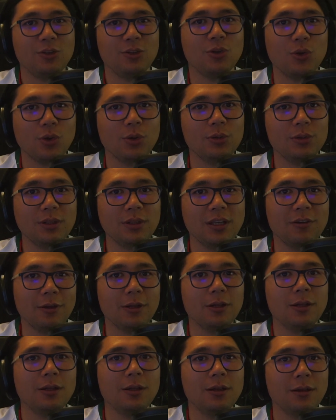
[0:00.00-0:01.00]
that you
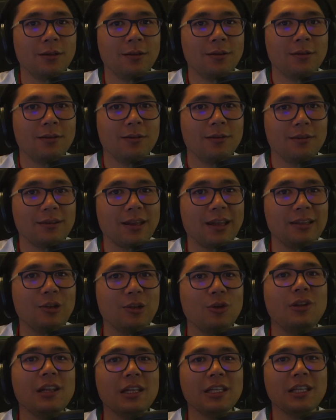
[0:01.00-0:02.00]

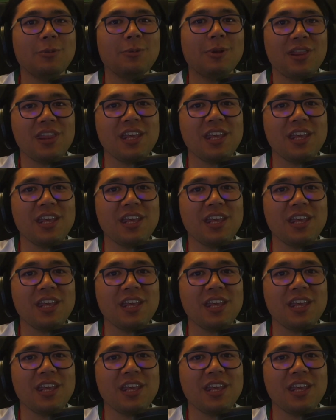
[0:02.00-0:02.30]
didn't